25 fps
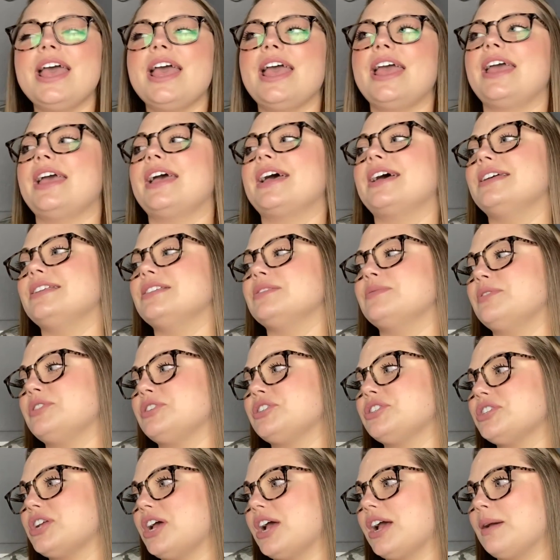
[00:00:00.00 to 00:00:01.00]
and we
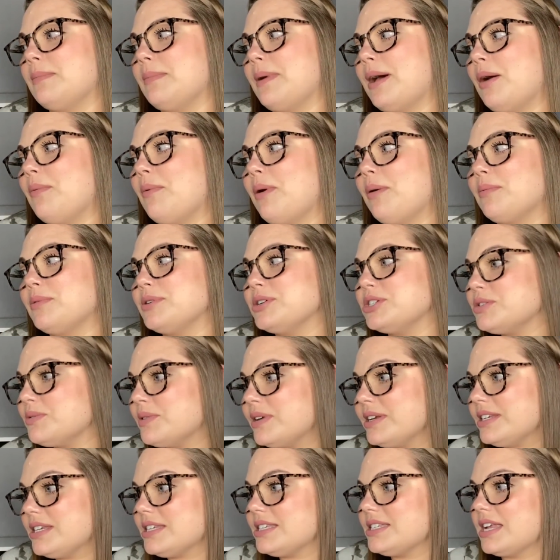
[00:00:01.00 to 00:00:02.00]
just talk about what we're
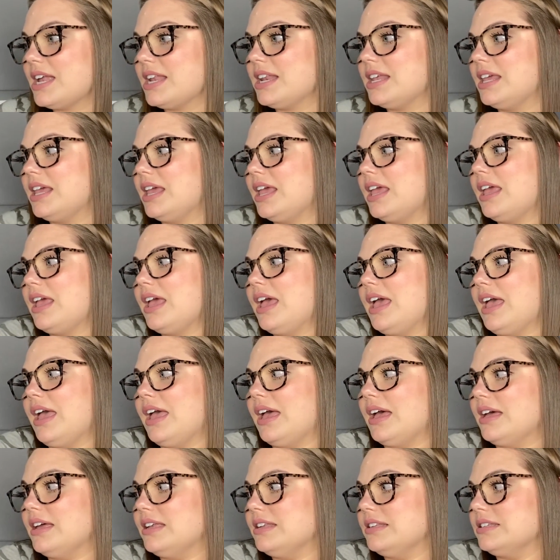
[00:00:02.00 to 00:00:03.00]
doing to study
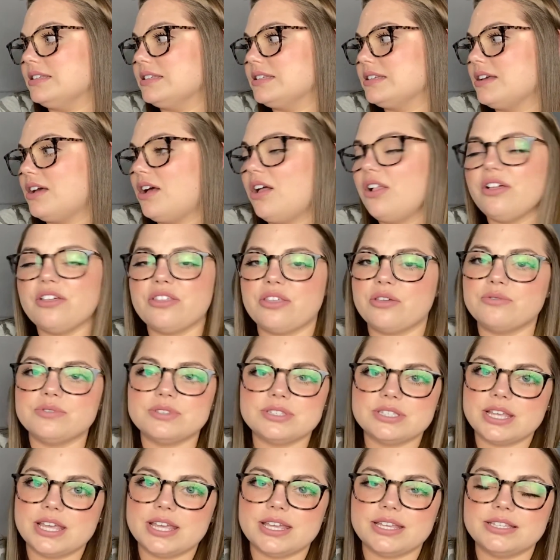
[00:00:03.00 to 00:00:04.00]
and all of those
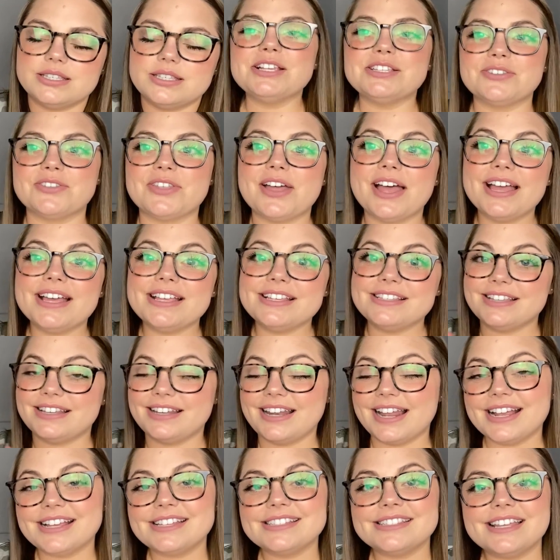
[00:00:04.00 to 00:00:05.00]
things. So that is the
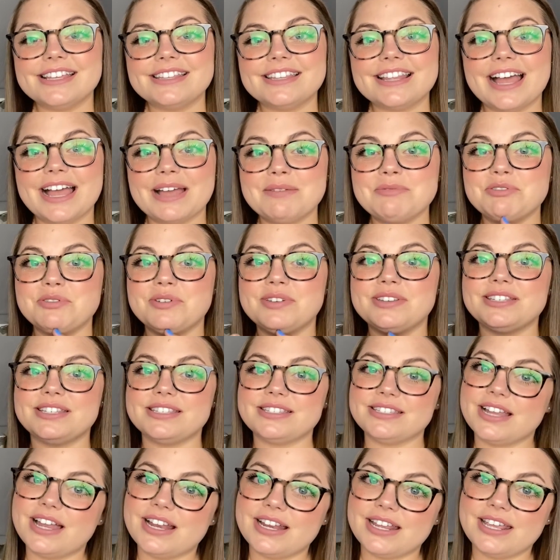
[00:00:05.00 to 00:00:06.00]
next thing that I'm doing to
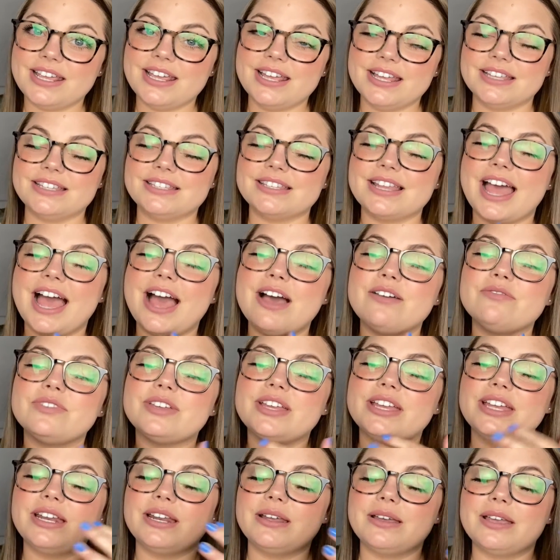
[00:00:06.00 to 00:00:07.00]
study, is
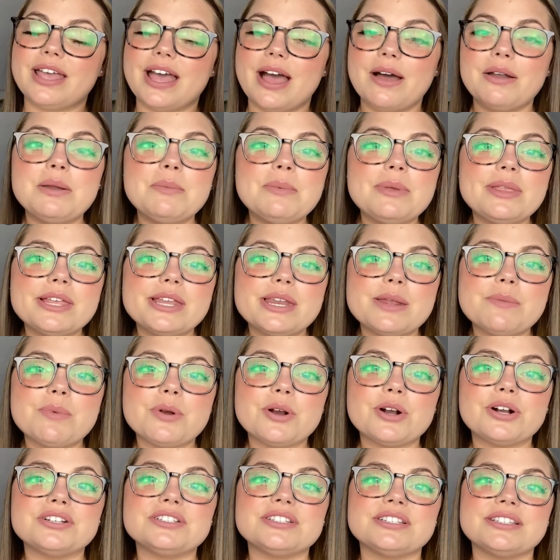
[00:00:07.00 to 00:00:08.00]
having an accountability
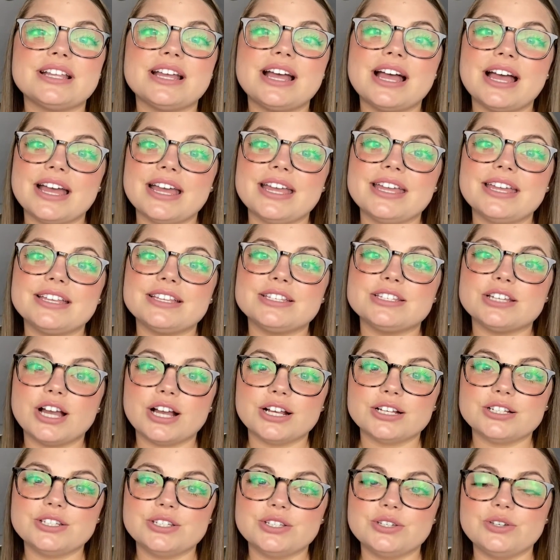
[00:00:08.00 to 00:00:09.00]
person that I can
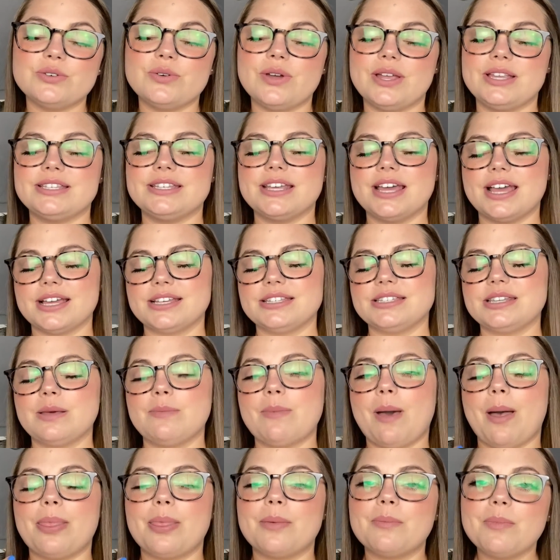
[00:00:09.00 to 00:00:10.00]
talk to and text
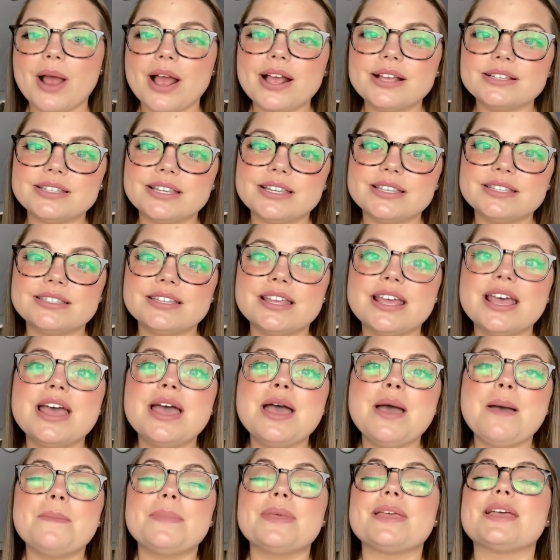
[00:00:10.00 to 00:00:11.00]
about the Praxis,
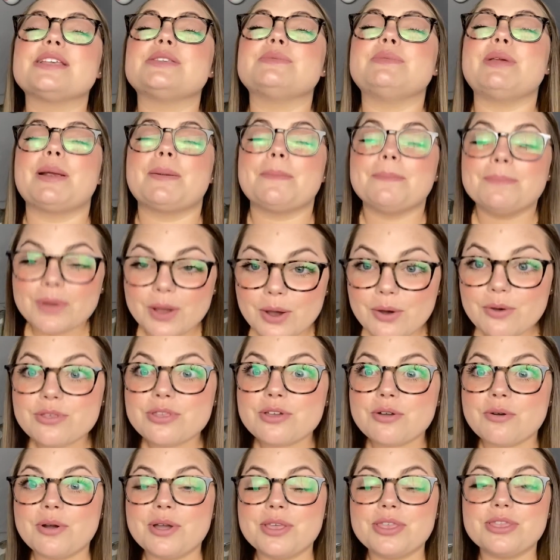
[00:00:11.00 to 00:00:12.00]
because we are both
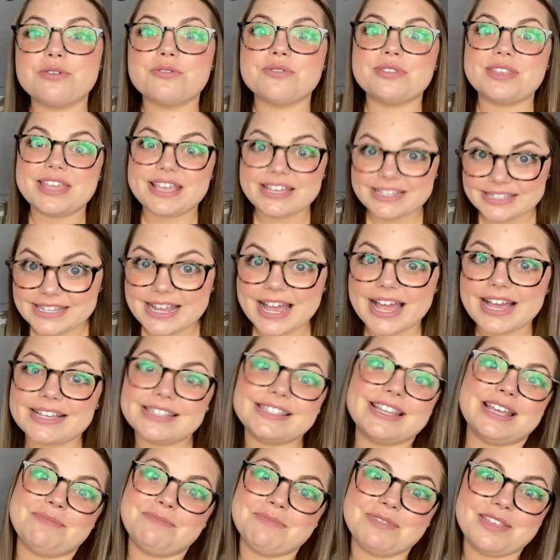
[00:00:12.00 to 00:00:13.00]
going through the exact
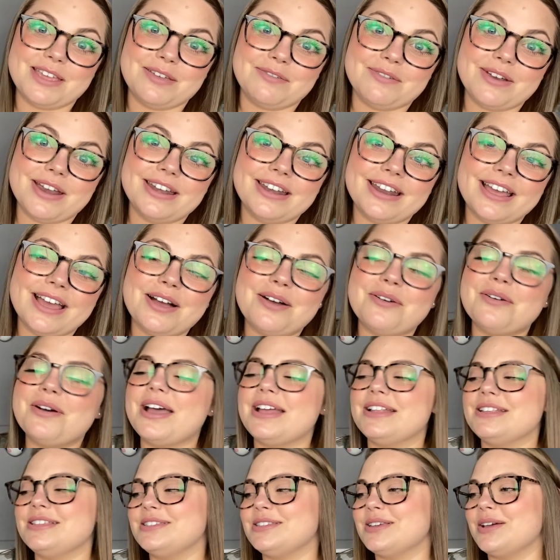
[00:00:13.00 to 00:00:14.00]
same thing right now.
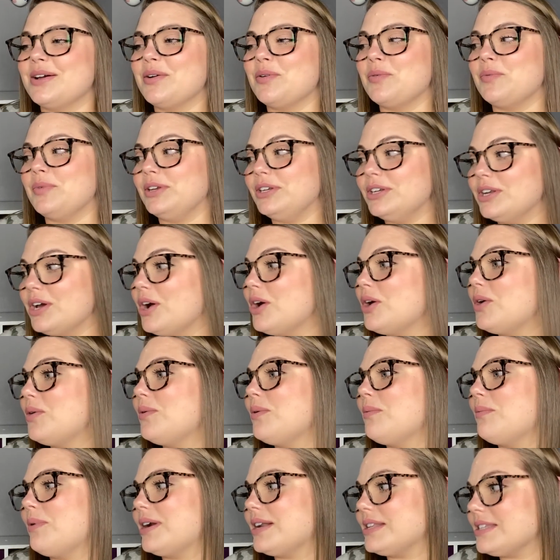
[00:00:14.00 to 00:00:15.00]
And so we know
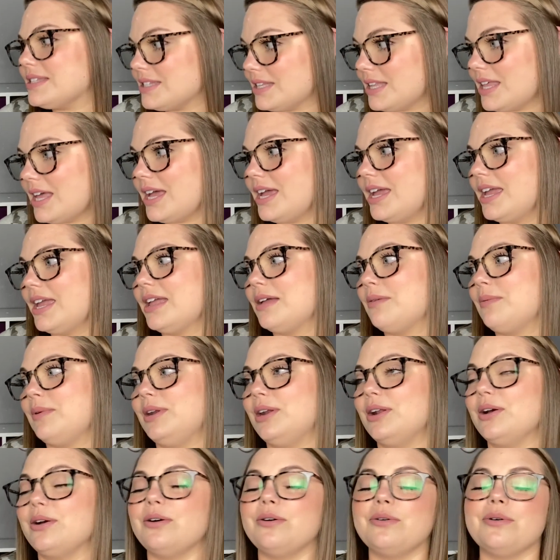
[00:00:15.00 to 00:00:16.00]
what it's like, we
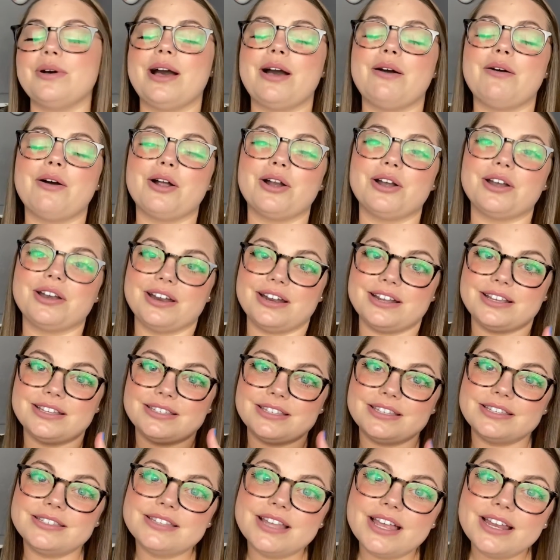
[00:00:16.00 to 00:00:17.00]
know how hard it is
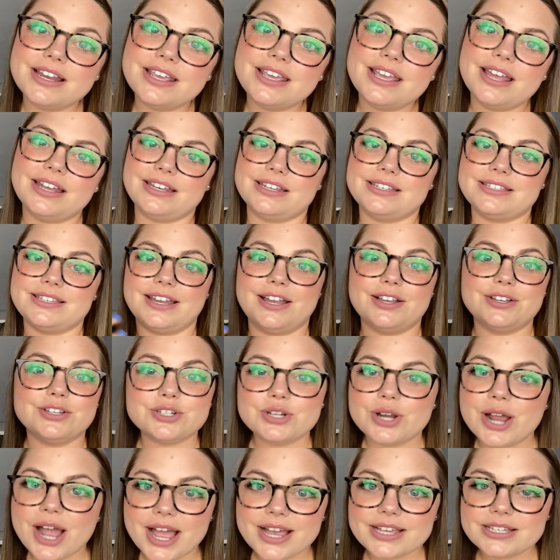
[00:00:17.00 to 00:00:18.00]
to study and to stay on
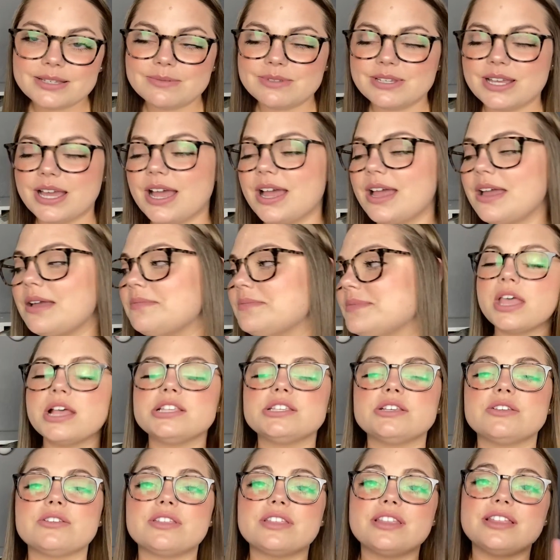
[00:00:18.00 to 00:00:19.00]
track sometimes.
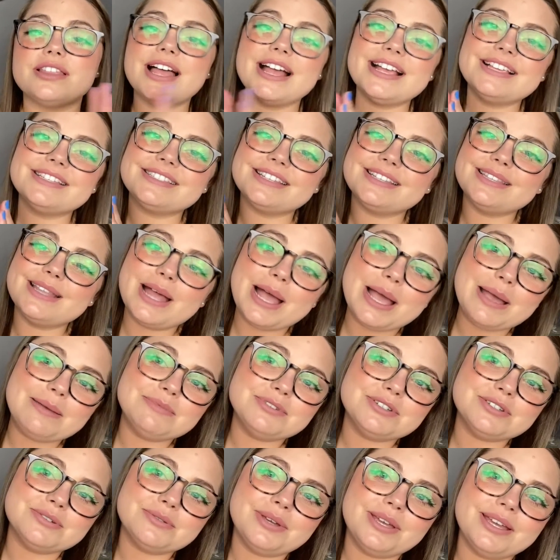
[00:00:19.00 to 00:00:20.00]
So the last thing that I'm
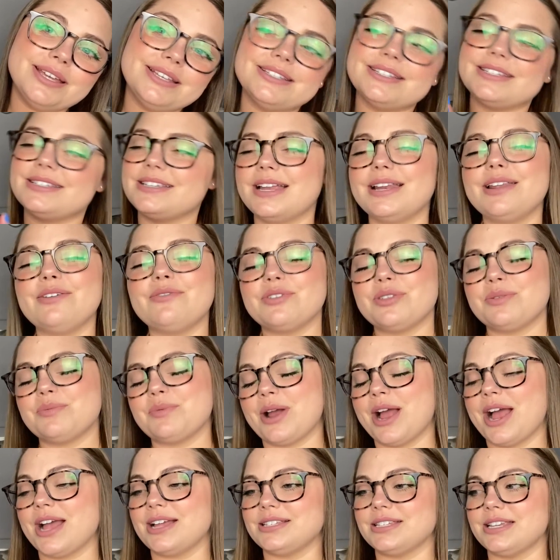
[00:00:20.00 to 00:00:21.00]
doing to study for the
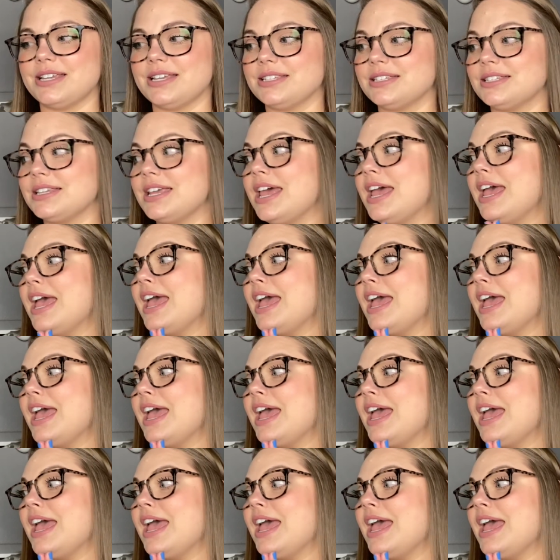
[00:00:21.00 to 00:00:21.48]
Praxis